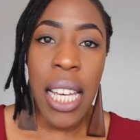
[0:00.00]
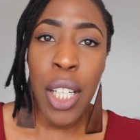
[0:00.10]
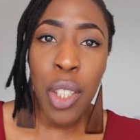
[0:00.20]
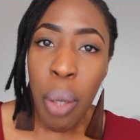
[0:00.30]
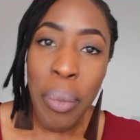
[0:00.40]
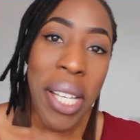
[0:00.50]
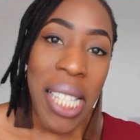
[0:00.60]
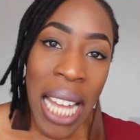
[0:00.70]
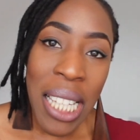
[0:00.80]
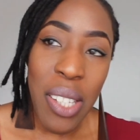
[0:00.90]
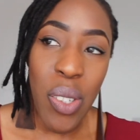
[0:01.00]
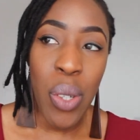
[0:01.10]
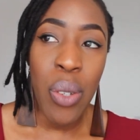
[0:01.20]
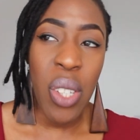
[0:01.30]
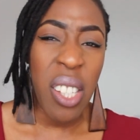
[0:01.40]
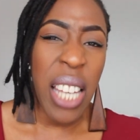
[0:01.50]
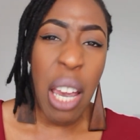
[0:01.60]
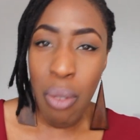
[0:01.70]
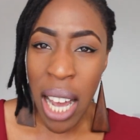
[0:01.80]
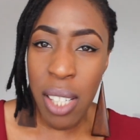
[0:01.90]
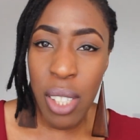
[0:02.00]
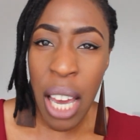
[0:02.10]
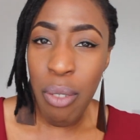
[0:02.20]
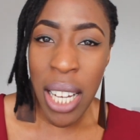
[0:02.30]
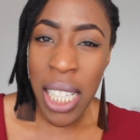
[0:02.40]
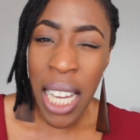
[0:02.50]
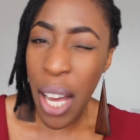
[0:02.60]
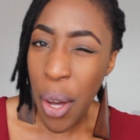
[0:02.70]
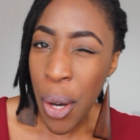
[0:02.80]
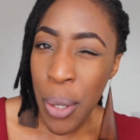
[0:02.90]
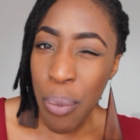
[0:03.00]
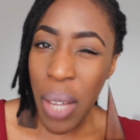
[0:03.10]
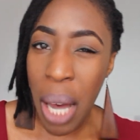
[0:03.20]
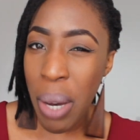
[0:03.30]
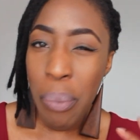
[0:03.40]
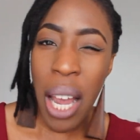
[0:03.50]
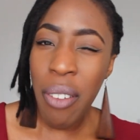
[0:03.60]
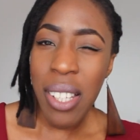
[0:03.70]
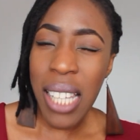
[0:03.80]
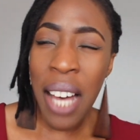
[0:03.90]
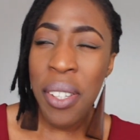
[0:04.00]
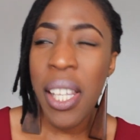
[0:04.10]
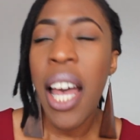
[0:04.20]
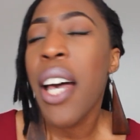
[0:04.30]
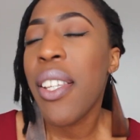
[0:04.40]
economic sense, to just get ready at home at my parents' house.